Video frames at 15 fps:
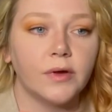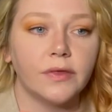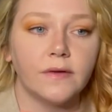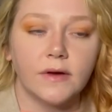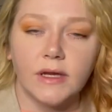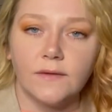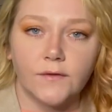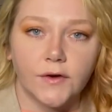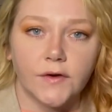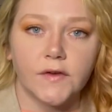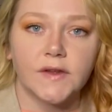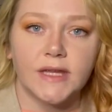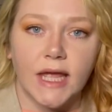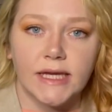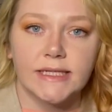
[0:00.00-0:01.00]

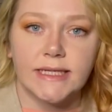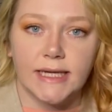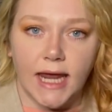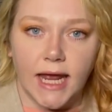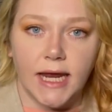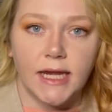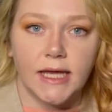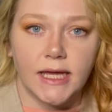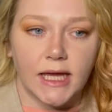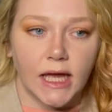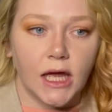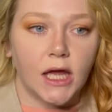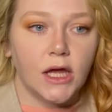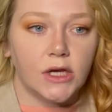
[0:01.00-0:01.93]
31st, 1980,